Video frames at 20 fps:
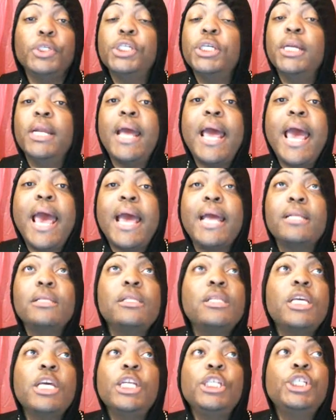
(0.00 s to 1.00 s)
should have
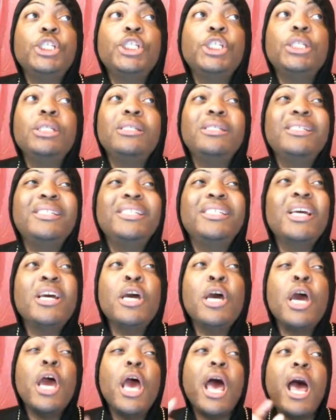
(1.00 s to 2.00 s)
had... It
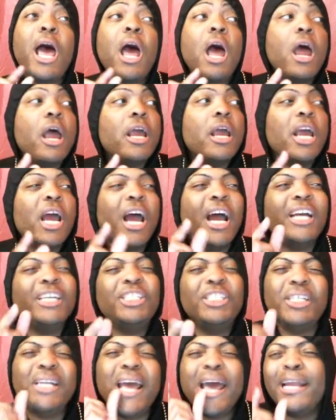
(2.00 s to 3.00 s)

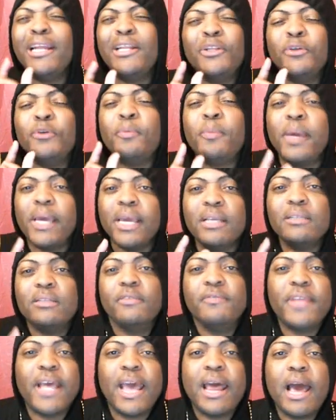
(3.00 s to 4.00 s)
should have had a little
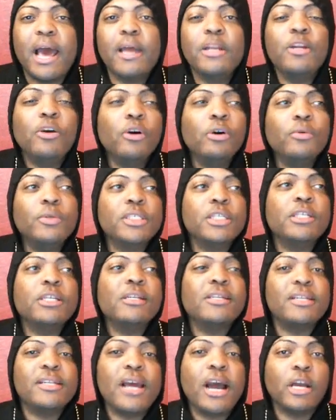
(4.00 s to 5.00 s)
piece of that. I know it was in
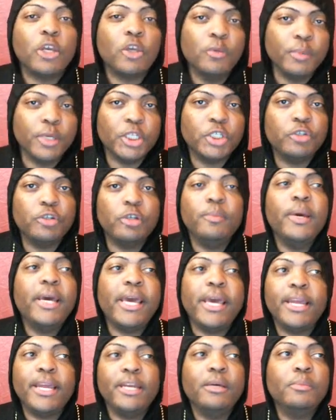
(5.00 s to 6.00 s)
the documentary,
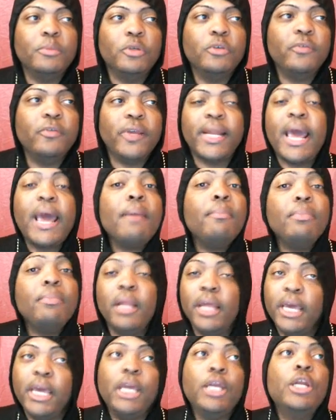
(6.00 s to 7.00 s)
but in the movie, that
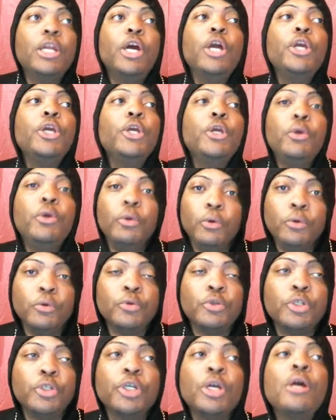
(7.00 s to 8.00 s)
played a
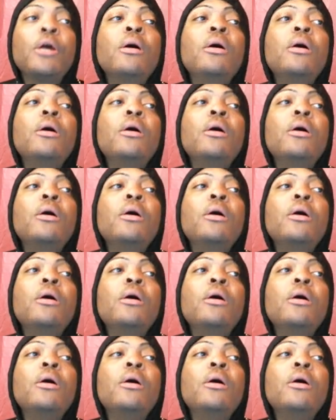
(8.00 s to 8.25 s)
huge